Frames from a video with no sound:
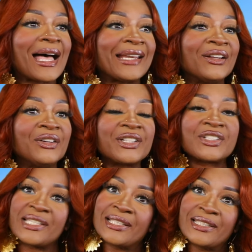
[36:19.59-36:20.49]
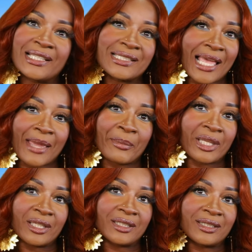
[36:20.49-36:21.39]
I don't understand the
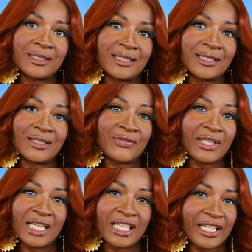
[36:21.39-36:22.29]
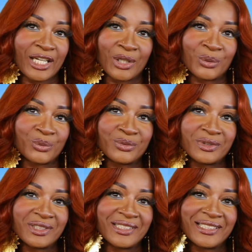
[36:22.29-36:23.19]
excitement of the unknown,